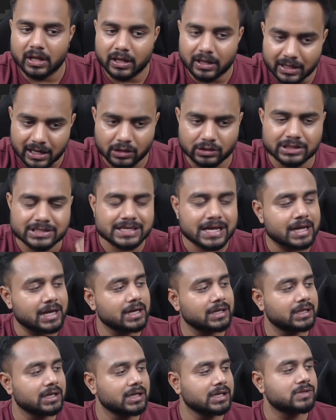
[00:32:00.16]
Now the second
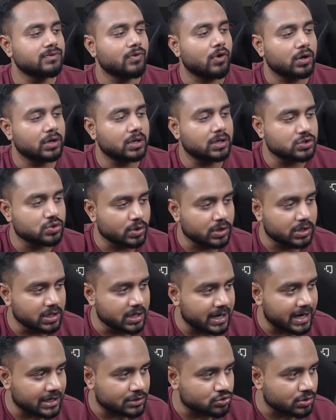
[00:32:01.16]
thing is what, so here
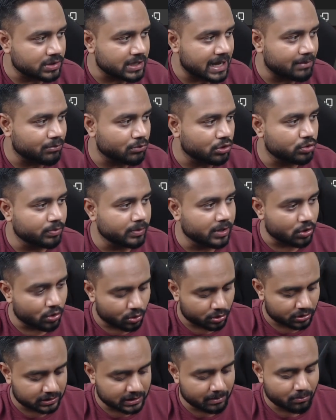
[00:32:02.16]
actually I'm going to
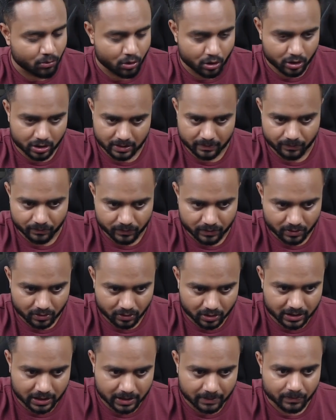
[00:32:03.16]
load the model,
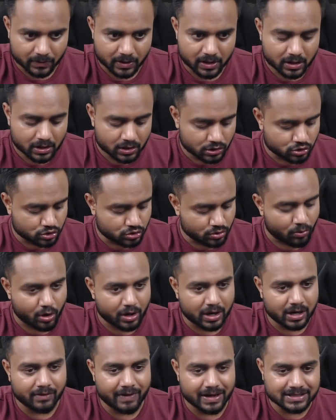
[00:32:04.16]
okay? So
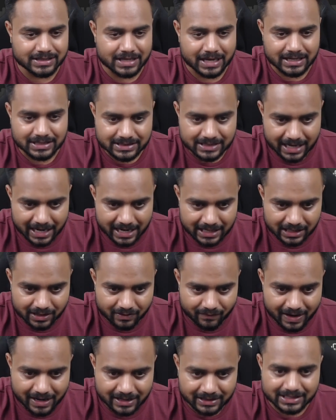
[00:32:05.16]
model wise guys, I
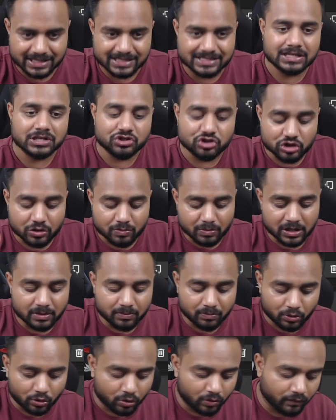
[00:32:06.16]
required this
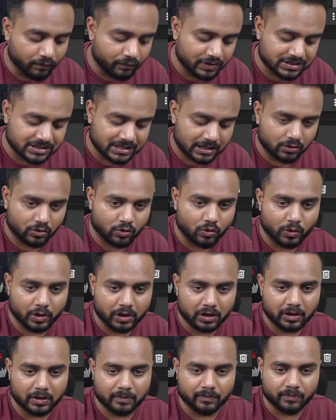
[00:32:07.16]
Gemini-Pro-Vision over
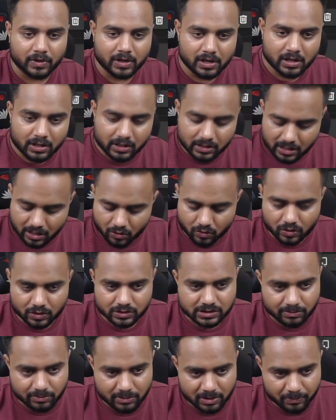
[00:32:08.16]
here. Now
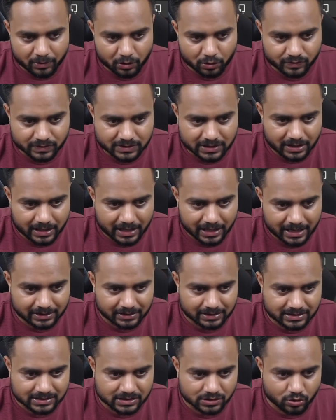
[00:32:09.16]
Gemini-Pro-Vision, and
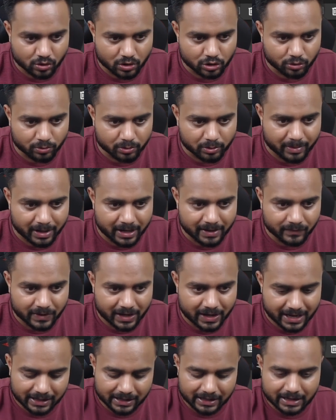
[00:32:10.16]
this is going to be my
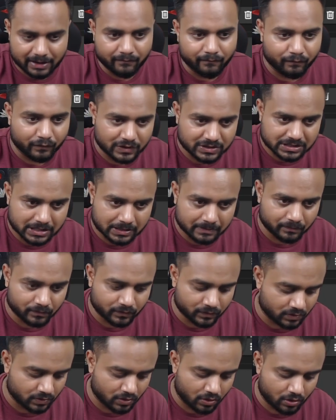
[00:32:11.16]
LLM vision.
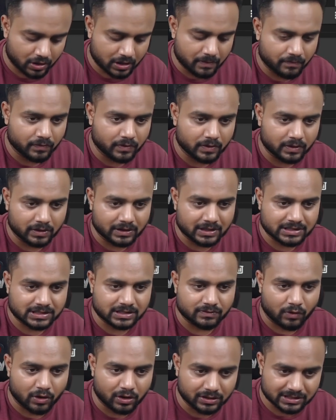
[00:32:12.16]
Okay, this is
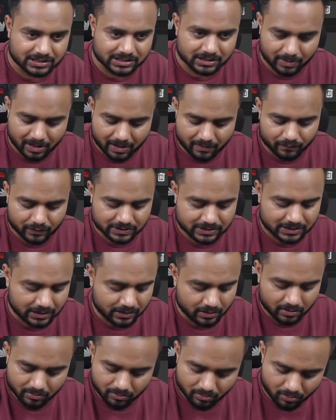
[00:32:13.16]
what, this is my vision
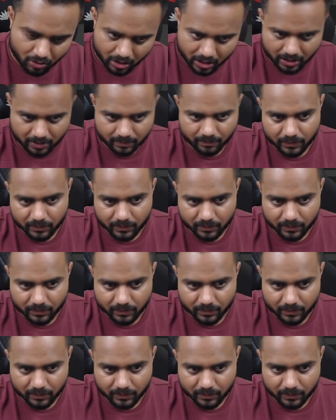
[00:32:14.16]
model.